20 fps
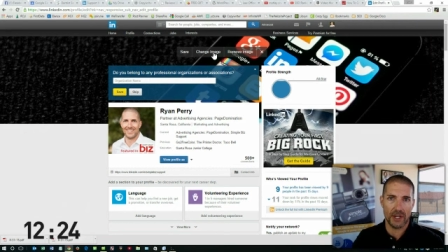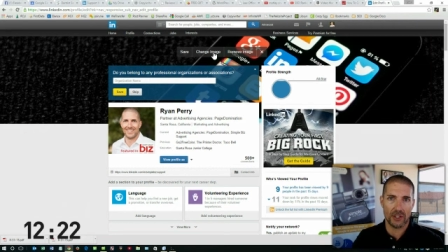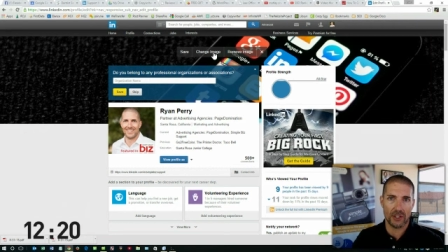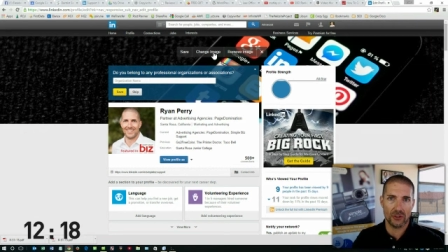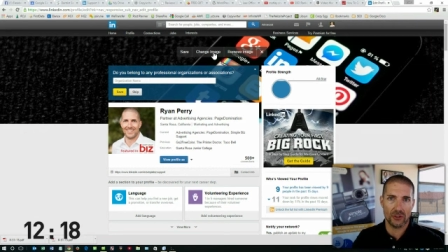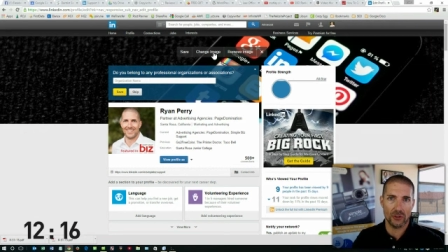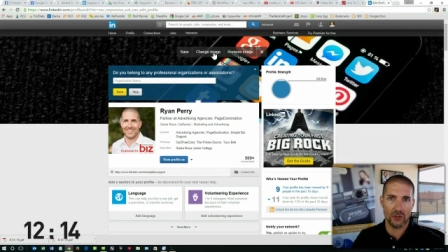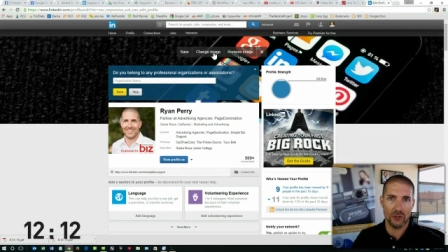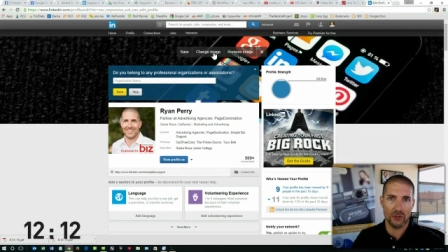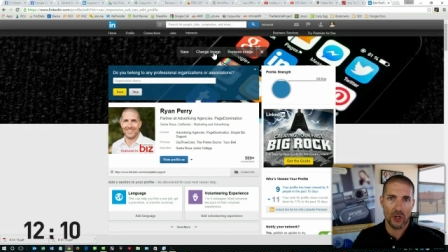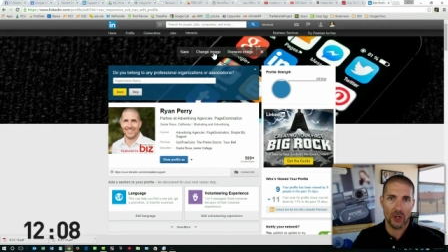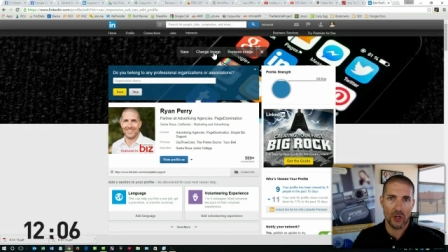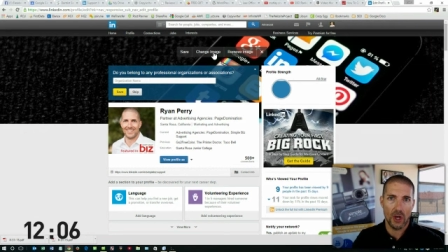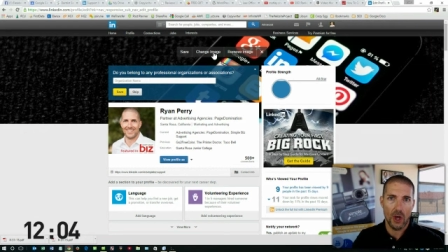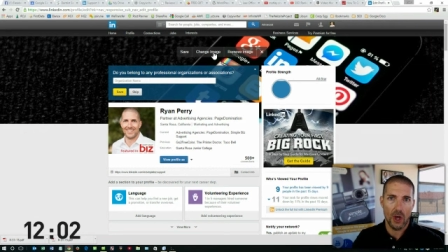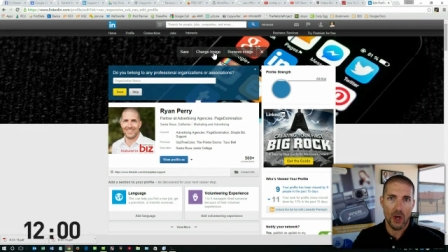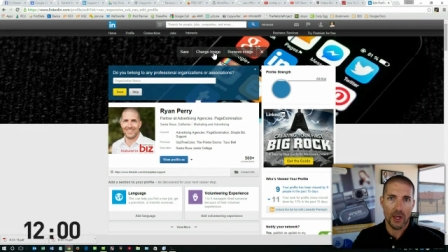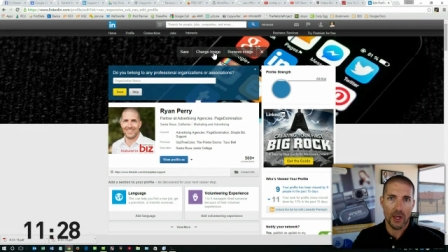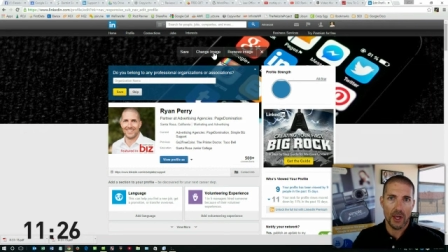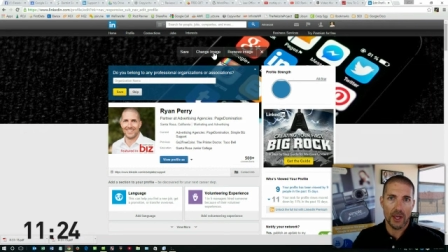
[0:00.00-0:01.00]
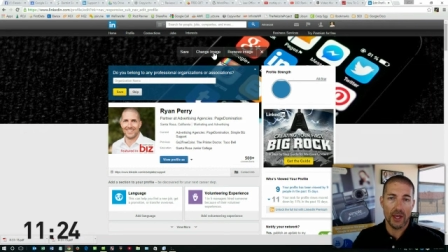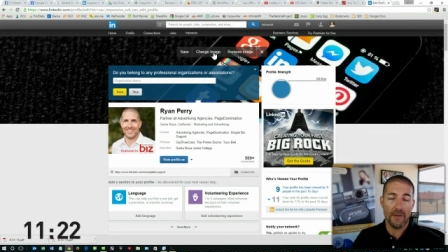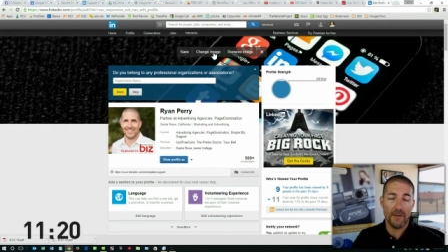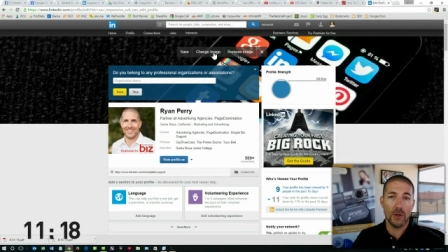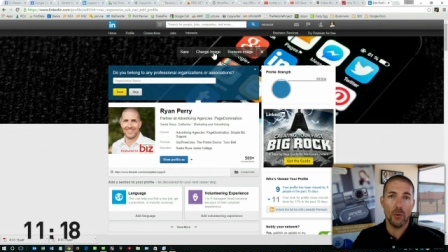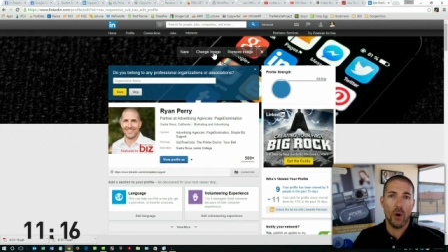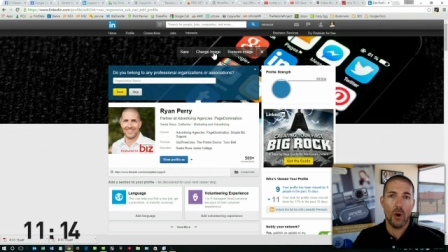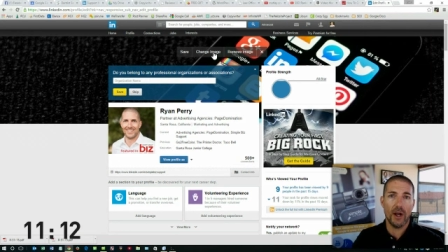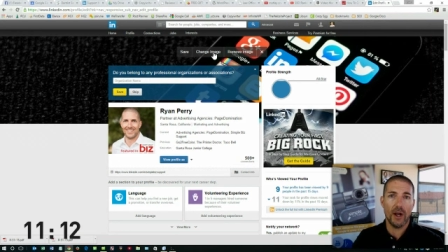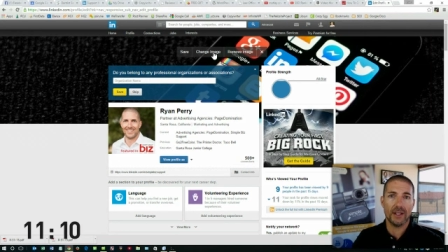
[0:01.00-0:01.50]
pixels.
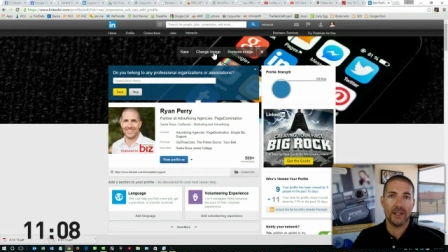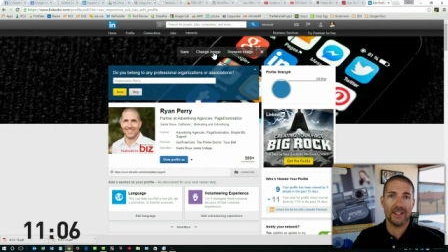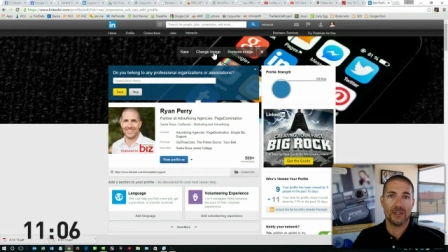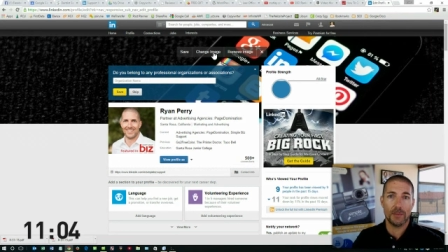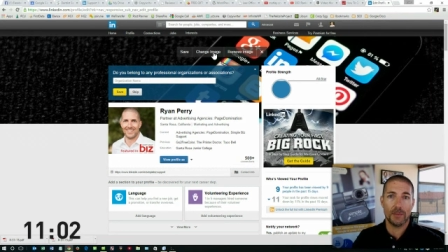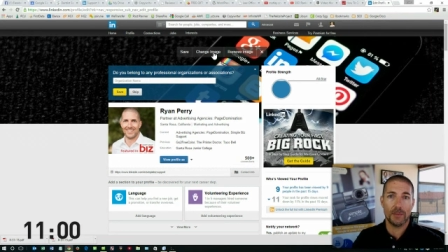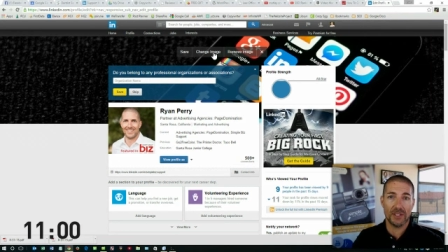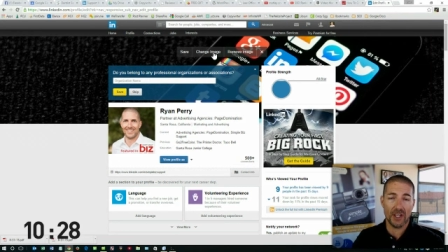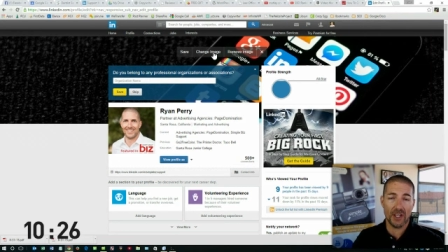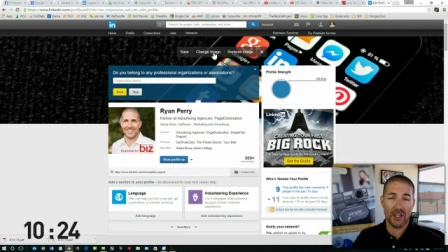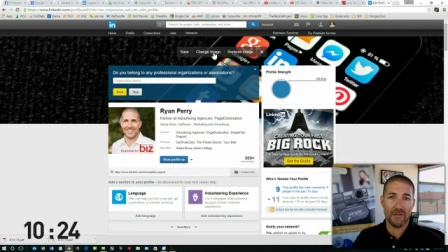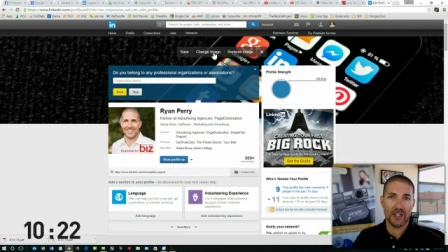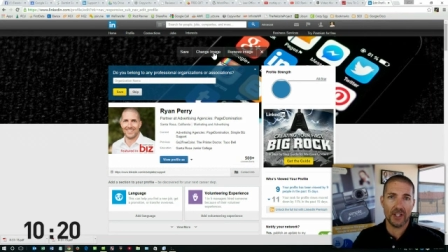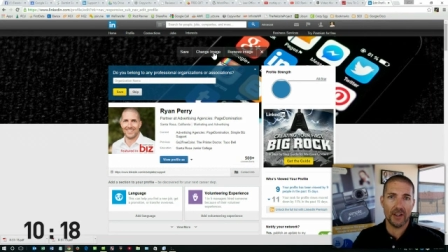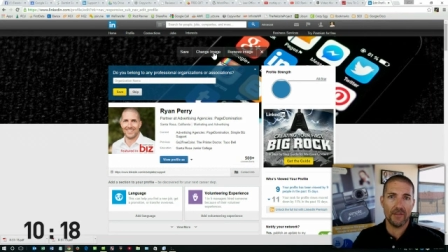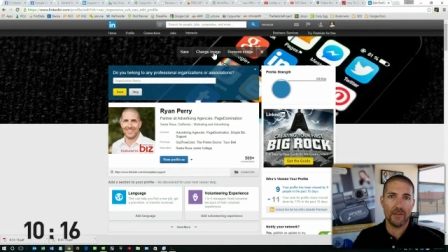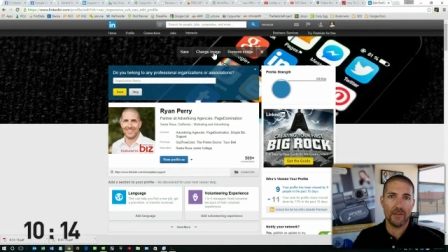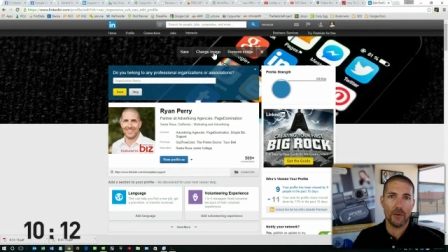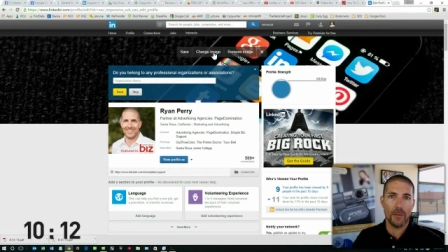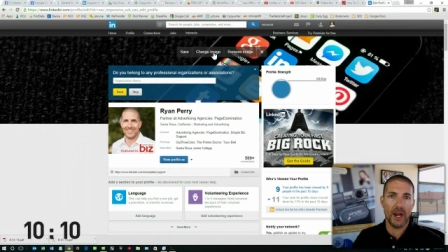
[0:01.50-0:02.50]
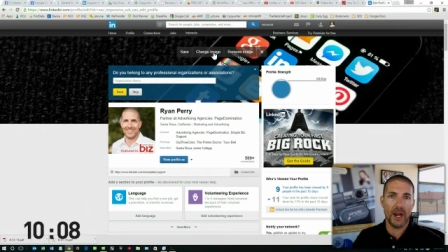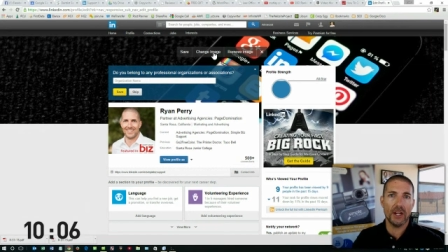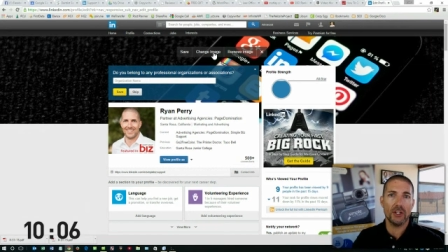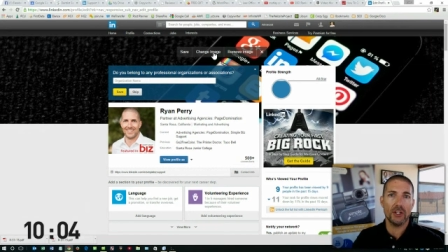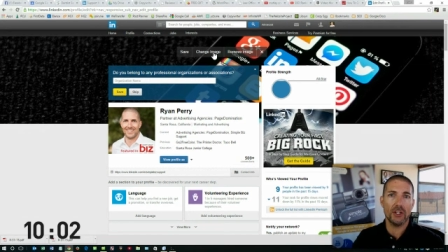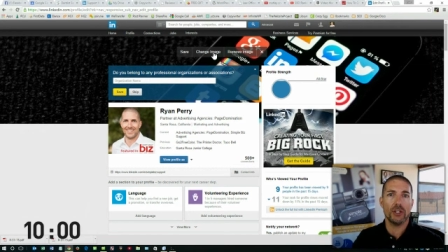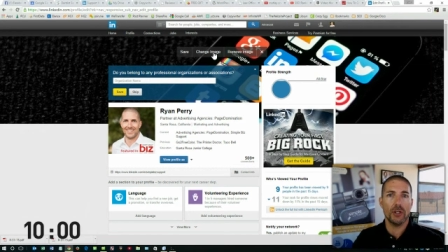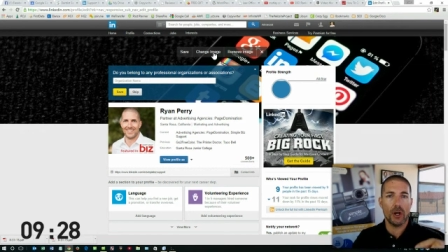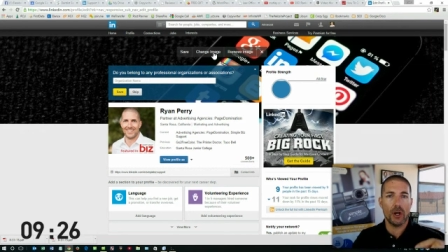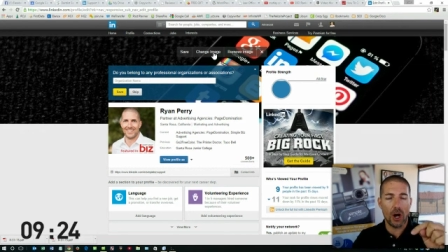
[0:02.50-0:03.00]
If you want the specific
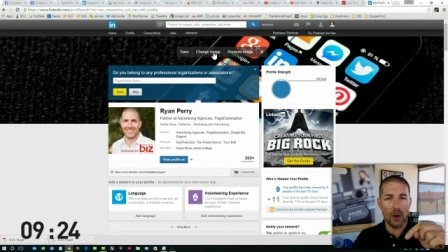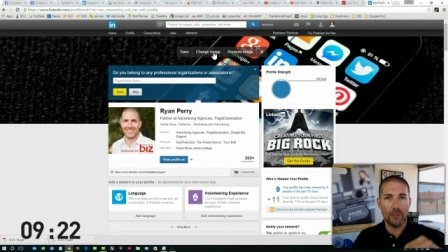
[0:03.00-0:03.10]
information,